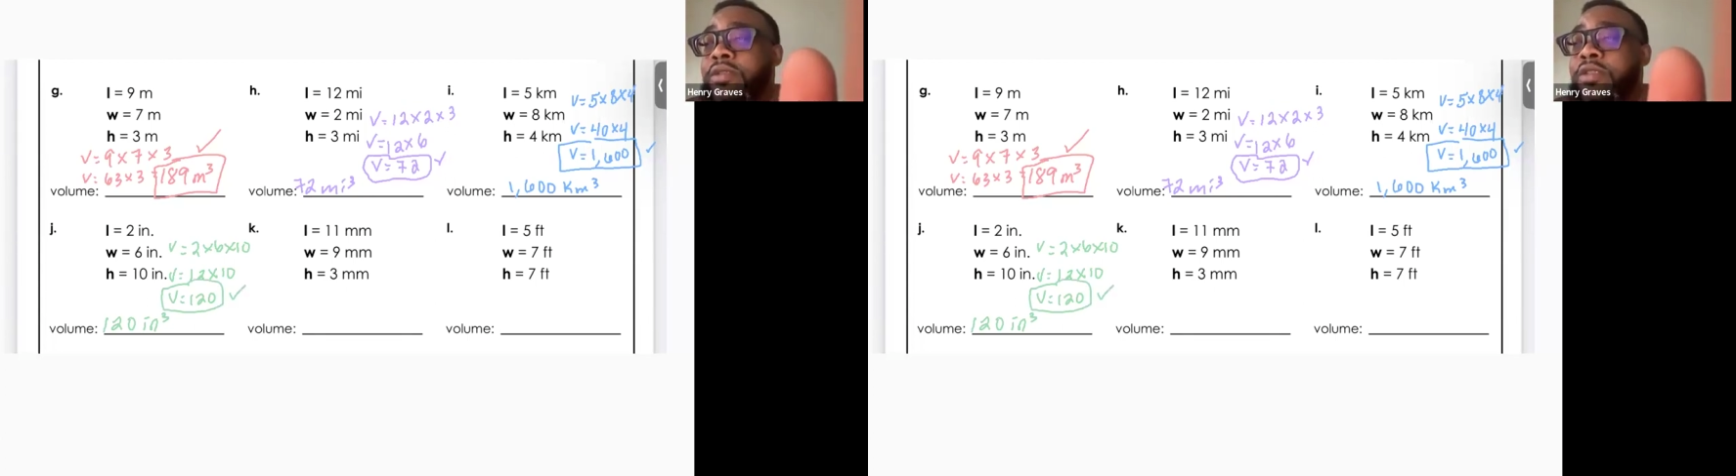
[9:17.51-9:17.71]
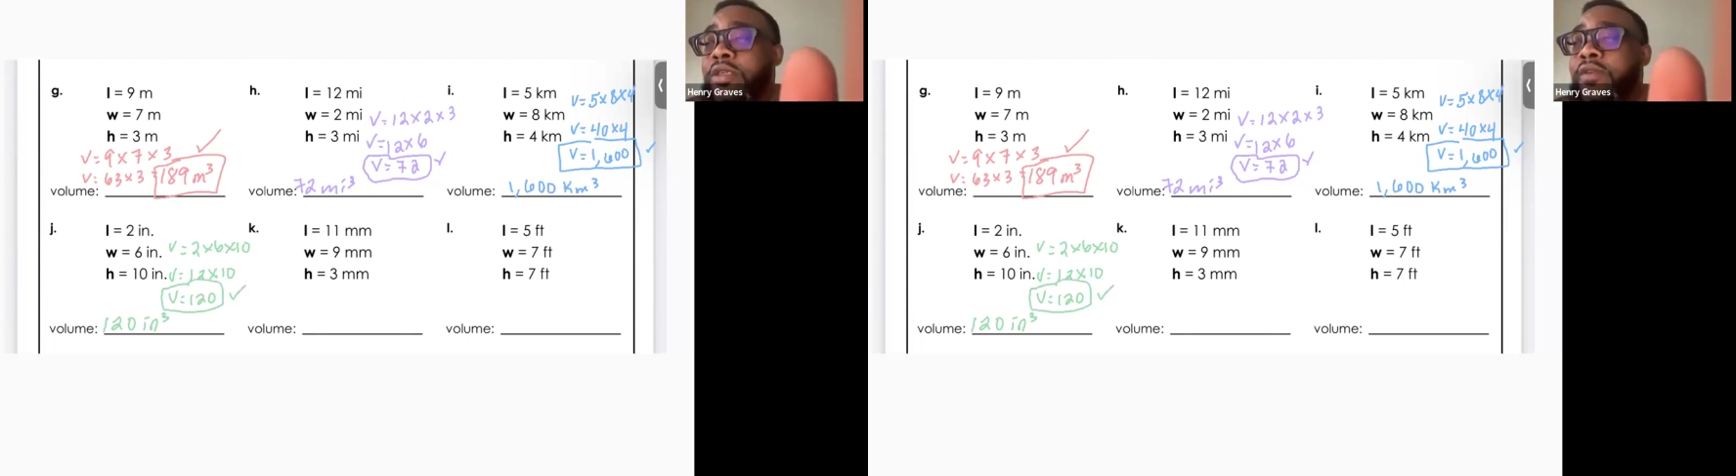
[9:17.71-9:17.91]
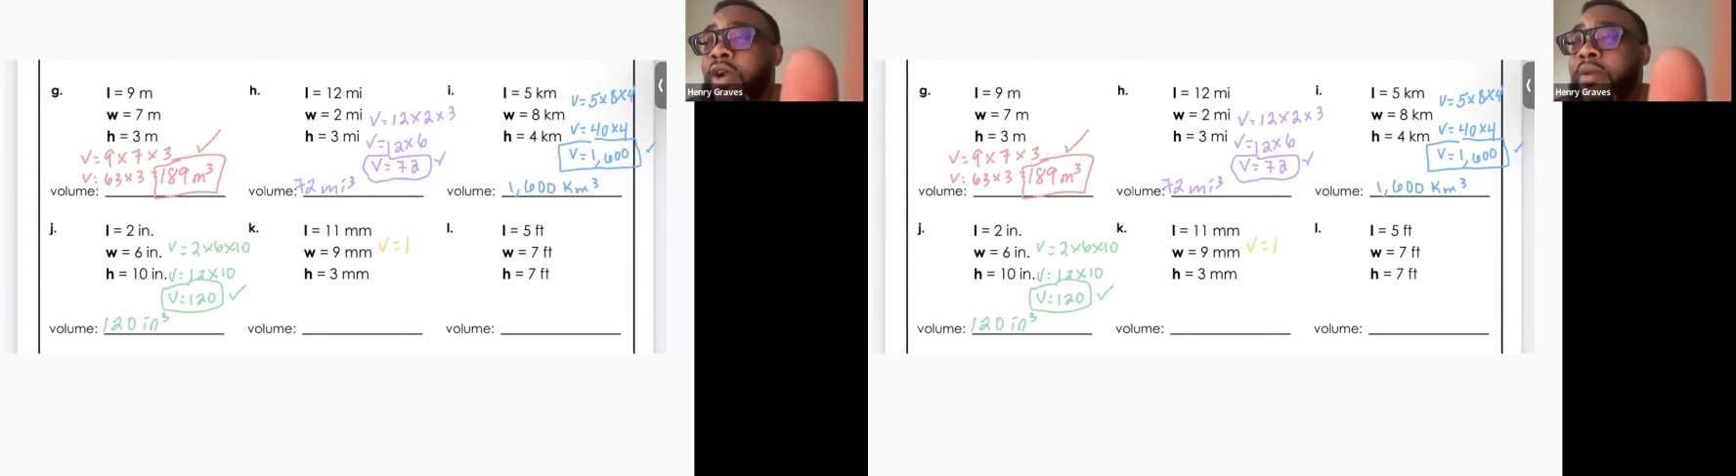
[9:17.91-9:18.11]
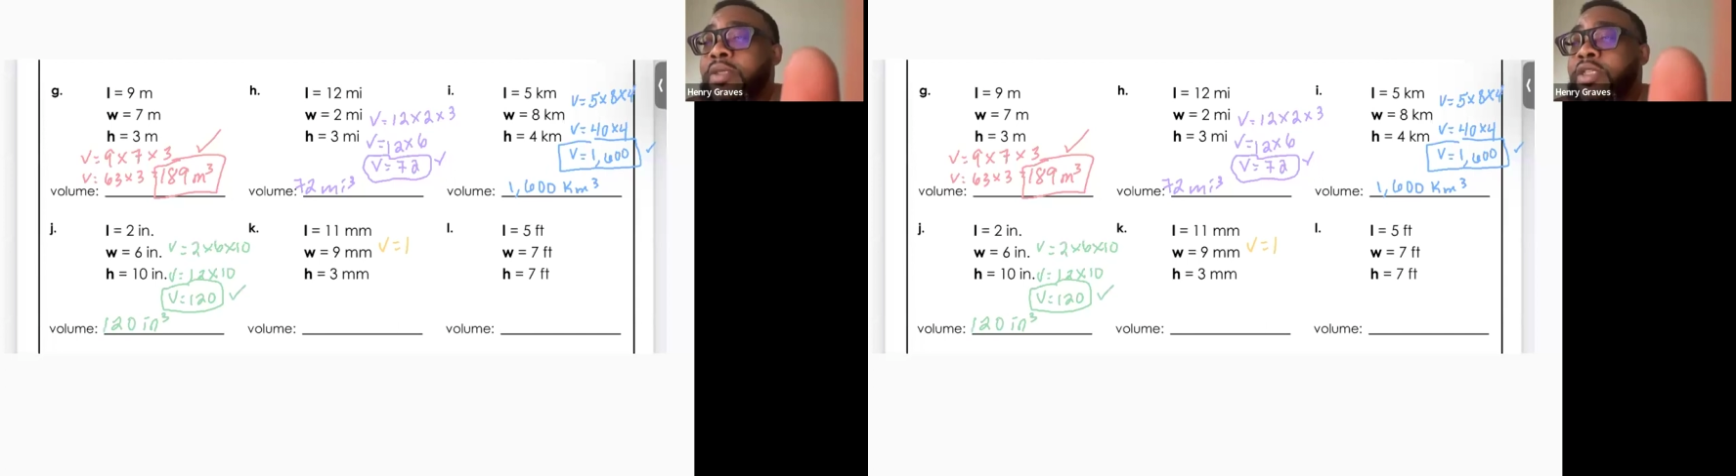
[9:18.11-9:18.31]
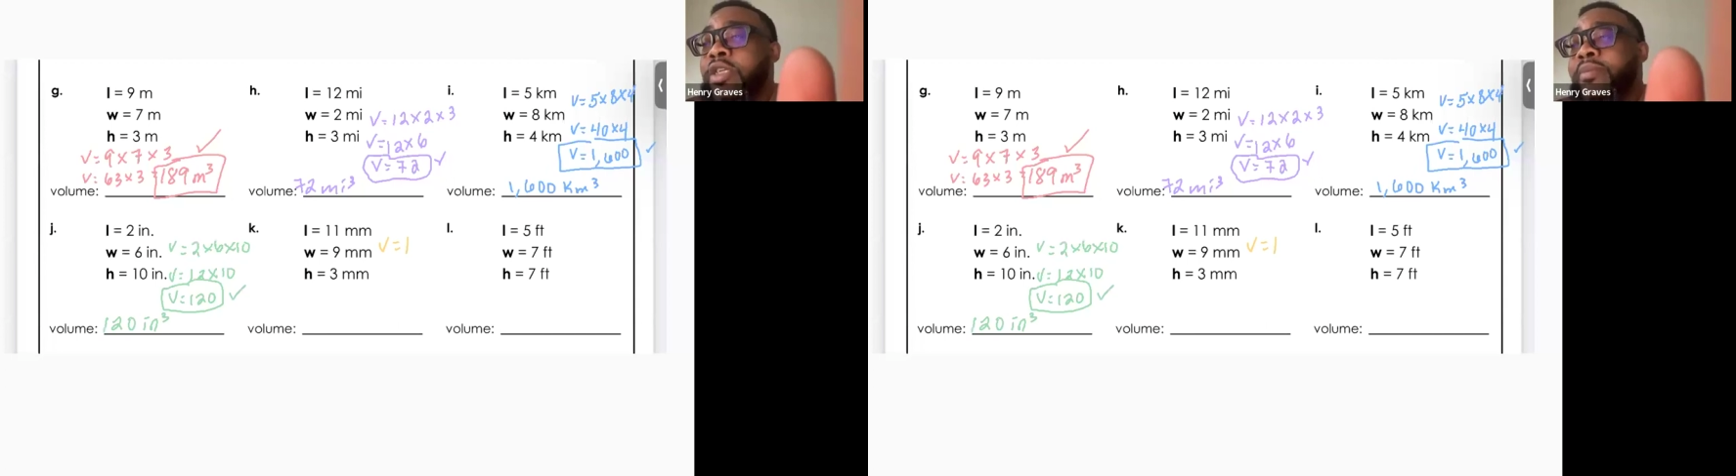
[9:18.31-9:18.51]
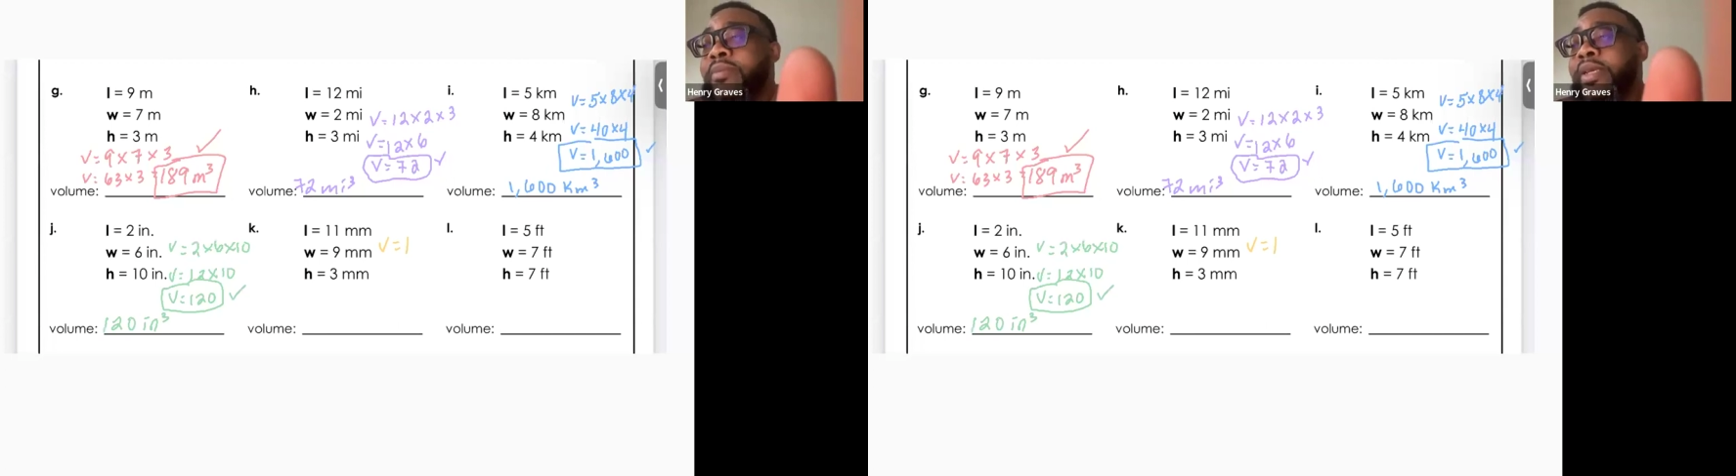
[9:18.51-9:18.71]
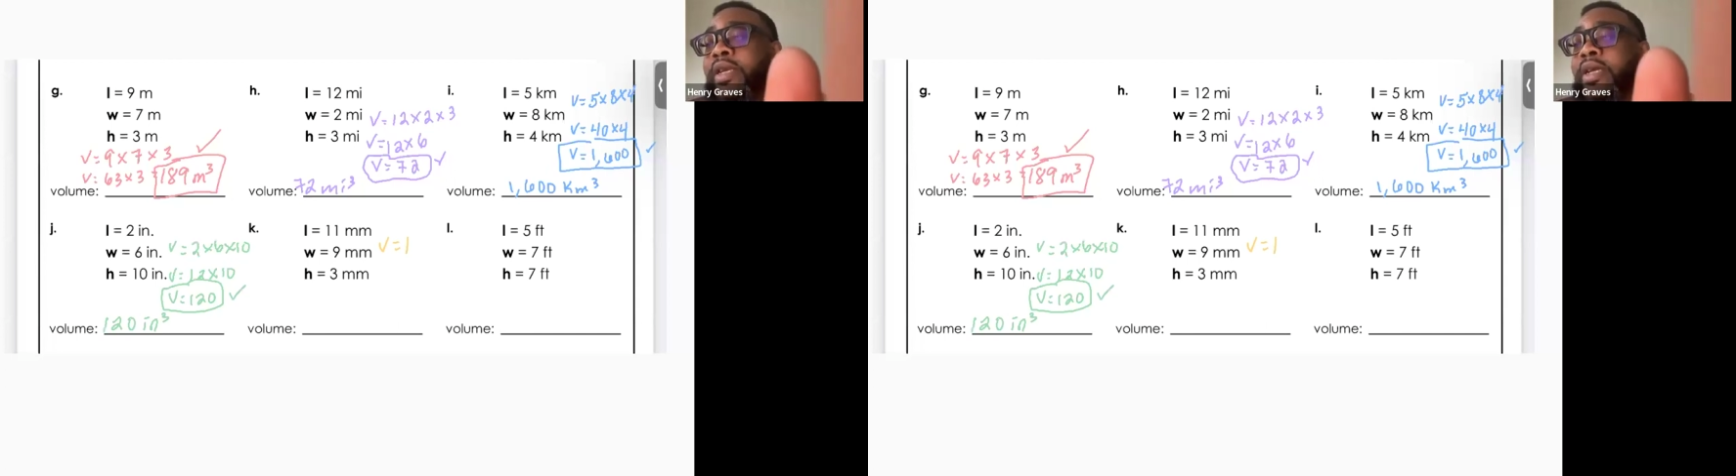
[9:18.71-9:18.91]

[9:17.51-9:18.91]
So the volume is going to be